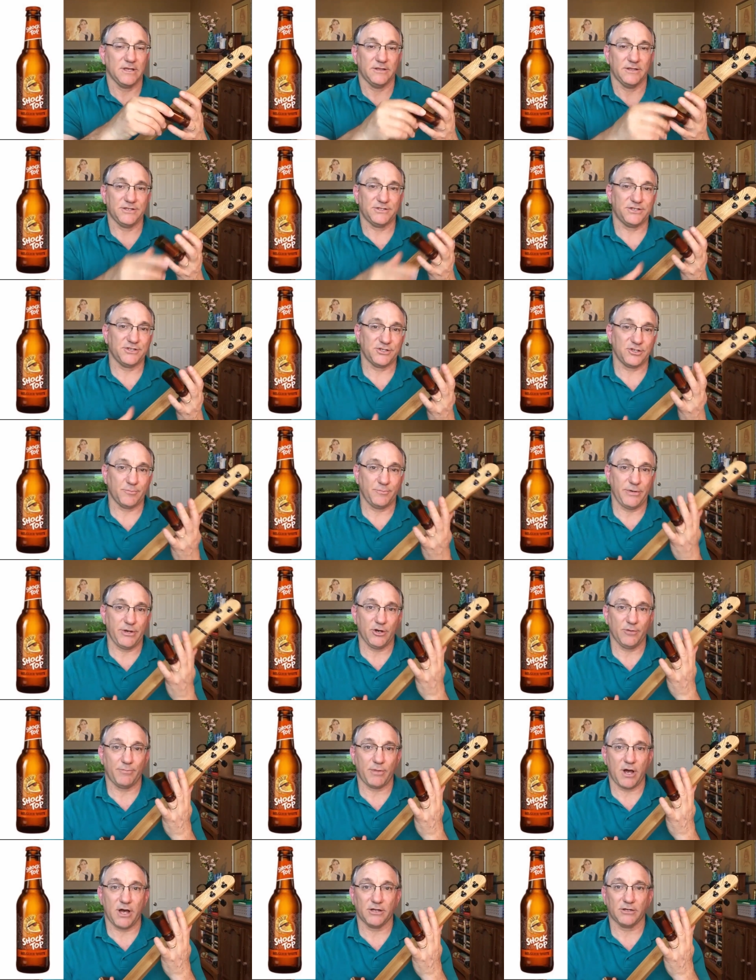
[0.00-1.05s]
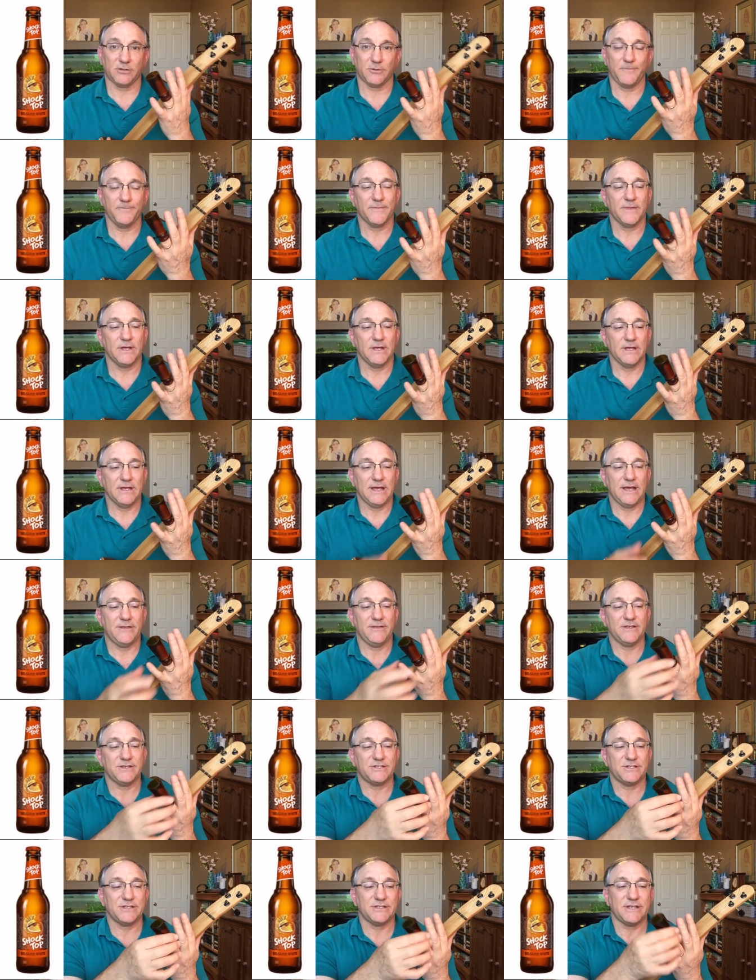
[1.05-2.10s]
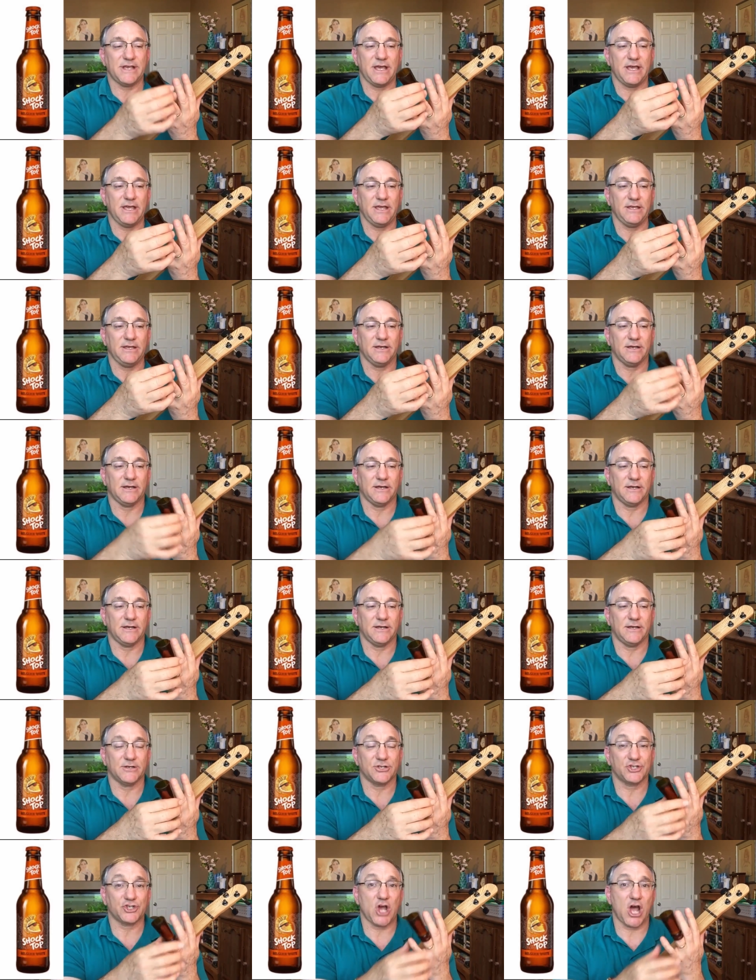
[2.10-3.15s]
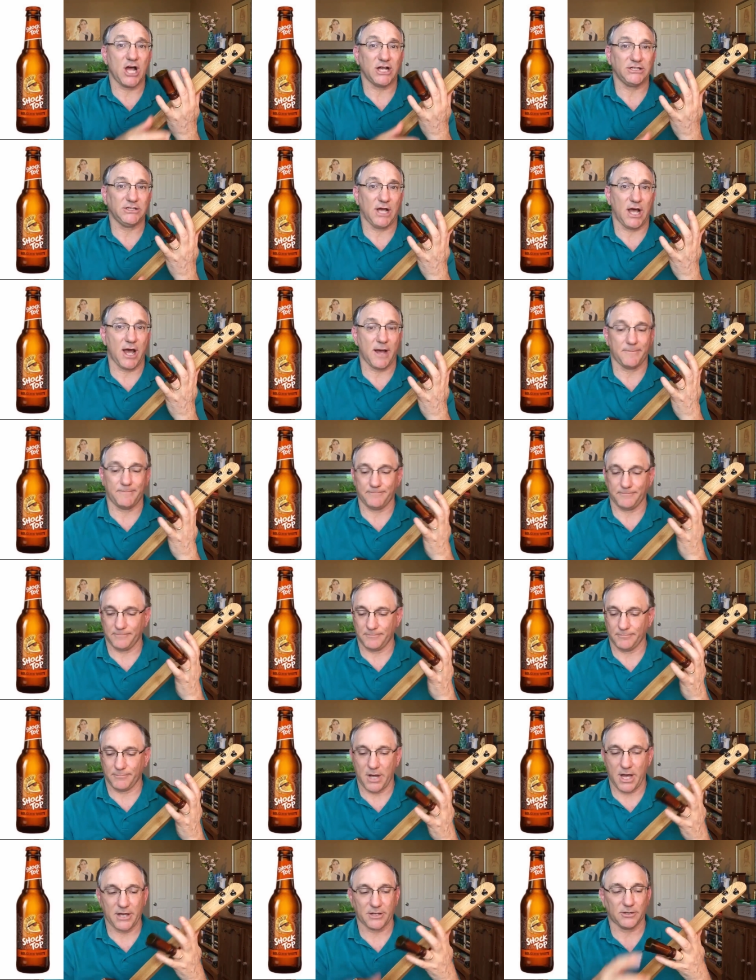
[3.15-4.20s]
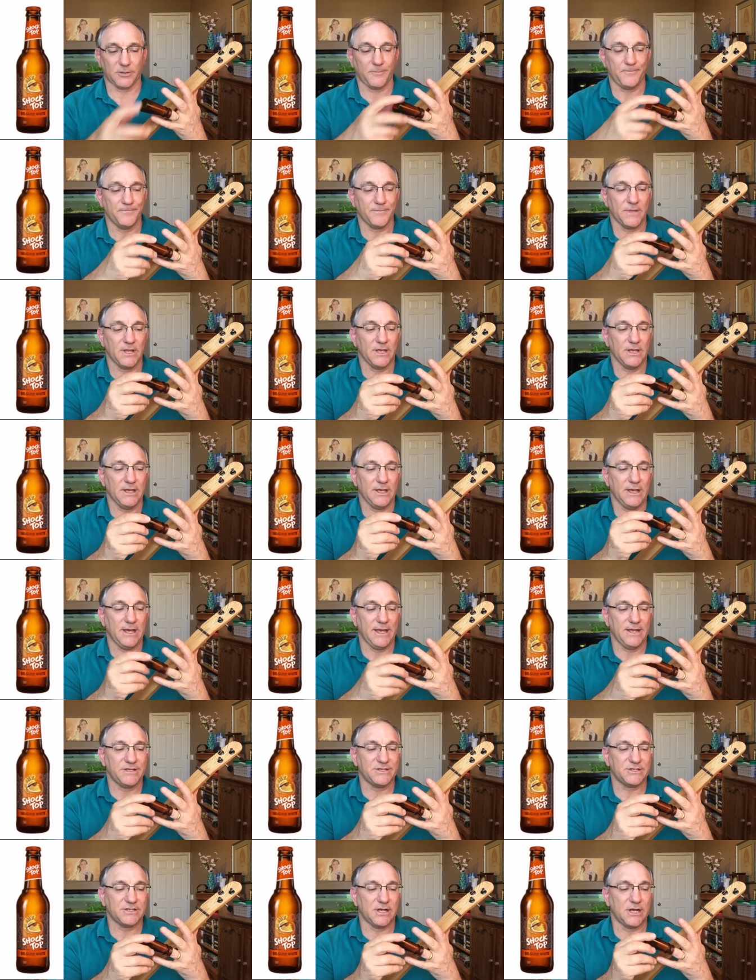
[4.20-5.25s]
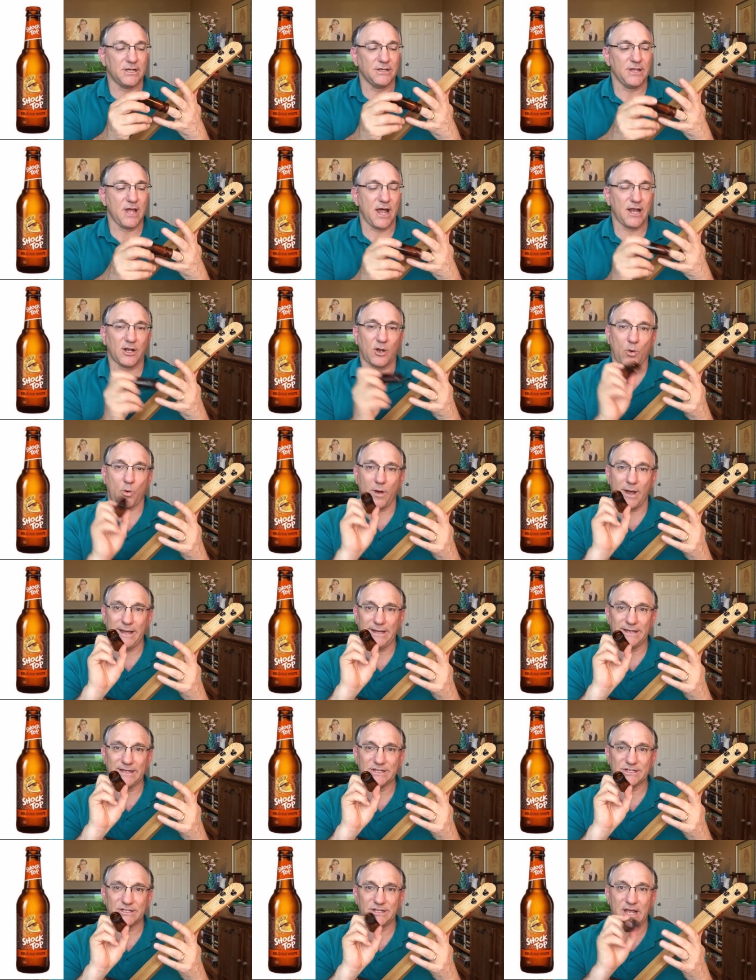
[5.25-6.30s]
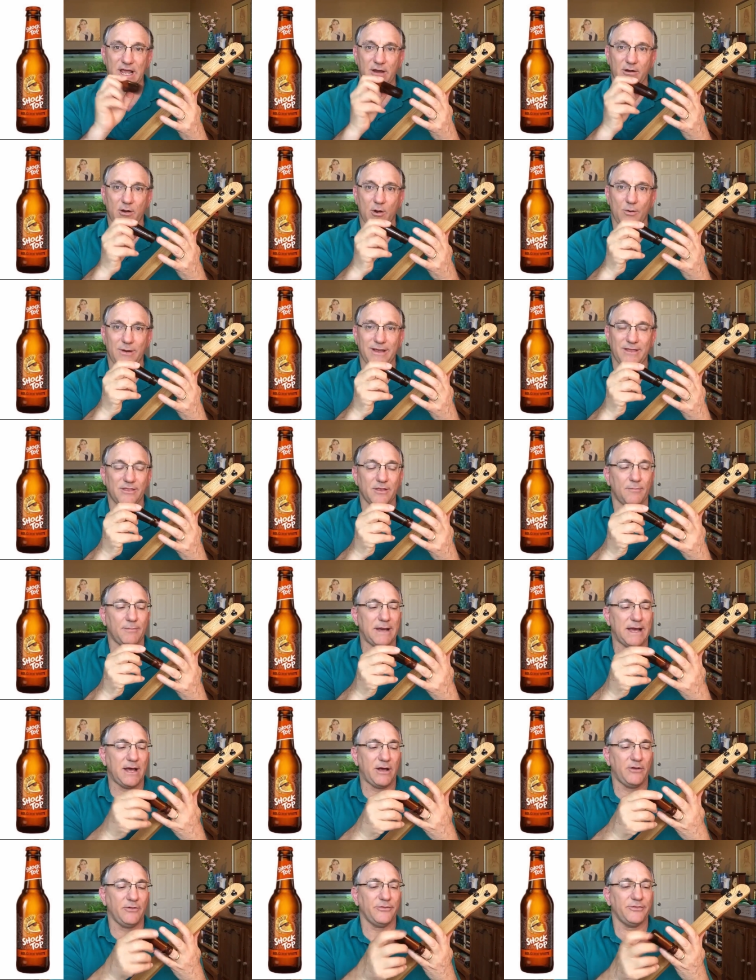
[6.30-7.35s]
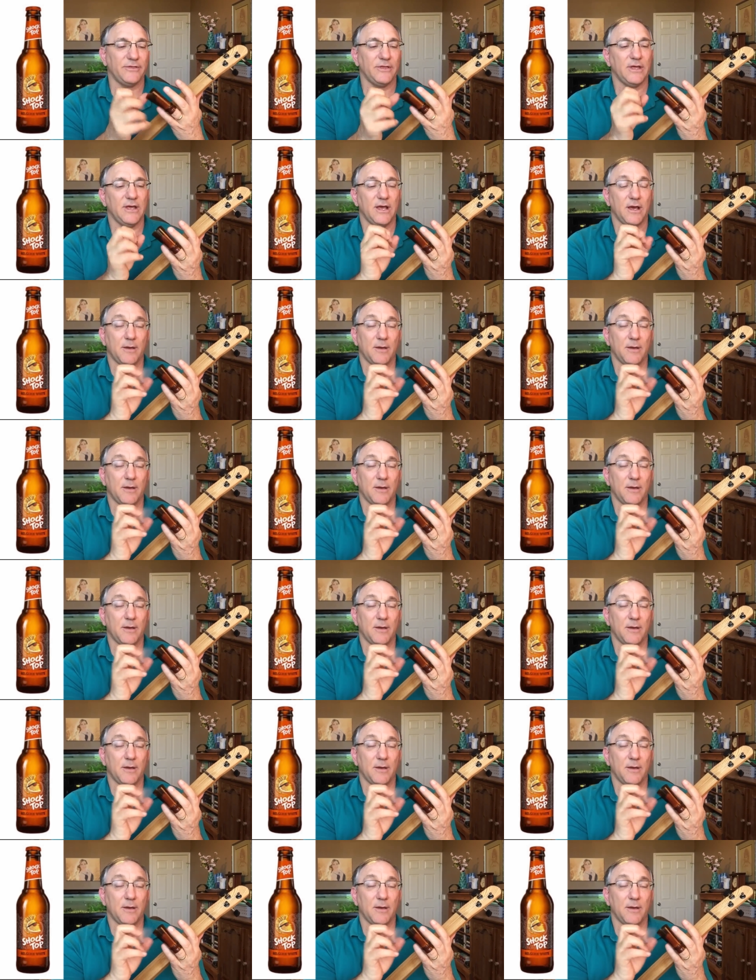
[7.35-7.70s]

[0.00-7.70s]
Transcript: This is a beer bottle, and this is a uh, shock top bottle. It's uh, not quite as narrow in the mouth,